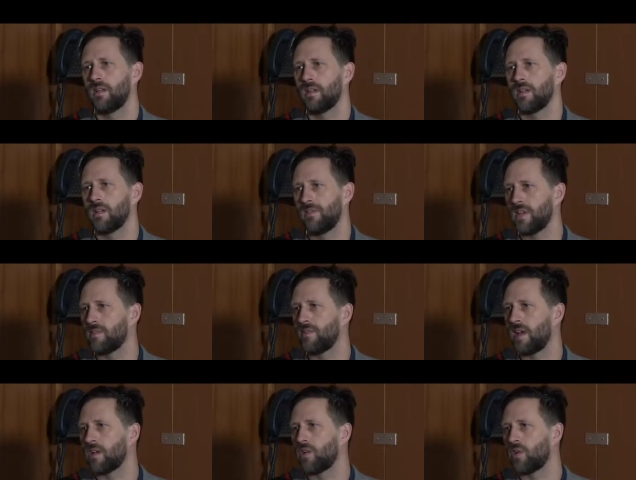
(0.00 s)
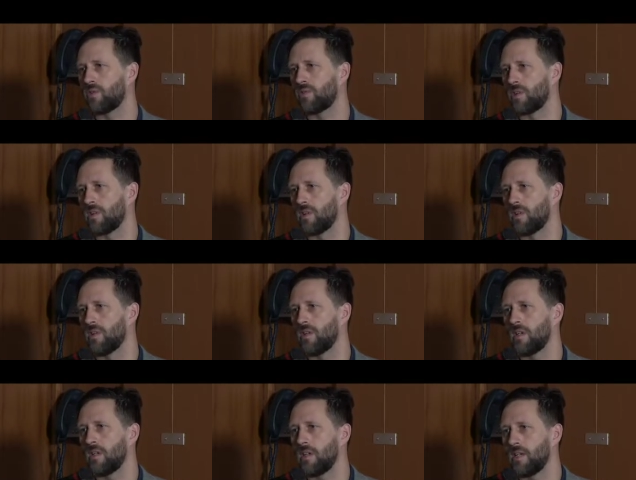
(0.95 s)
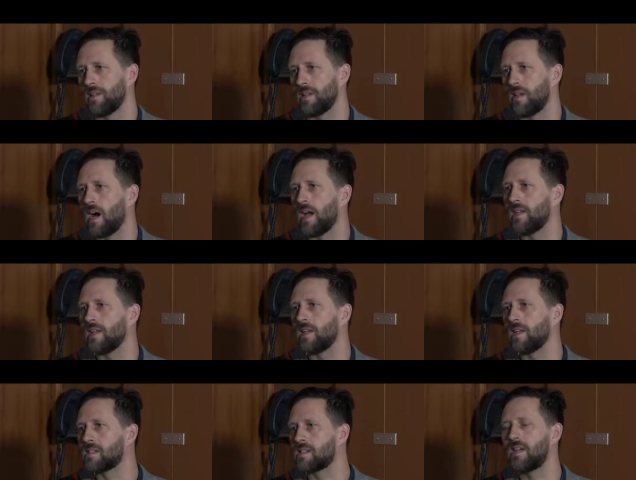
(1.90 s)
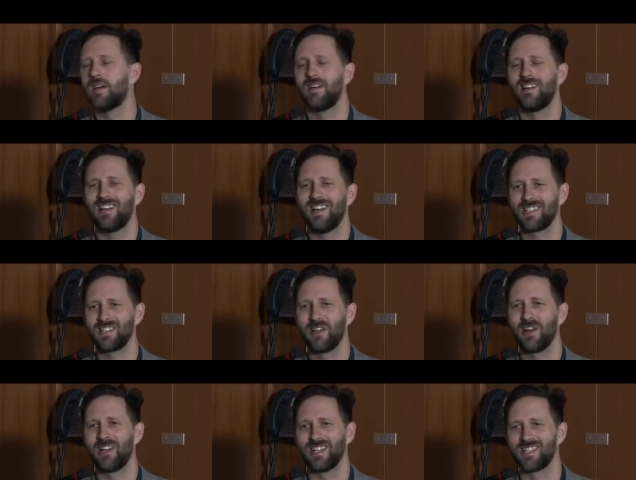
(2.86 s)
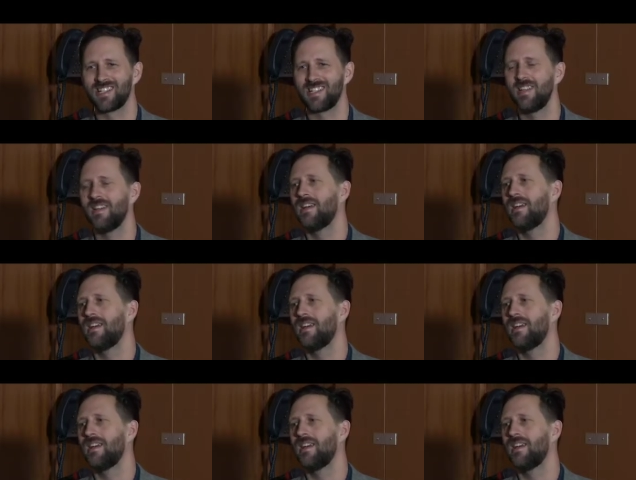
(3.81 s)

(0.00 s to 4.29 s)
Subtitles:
living in Vancouver in the 90s as an artist,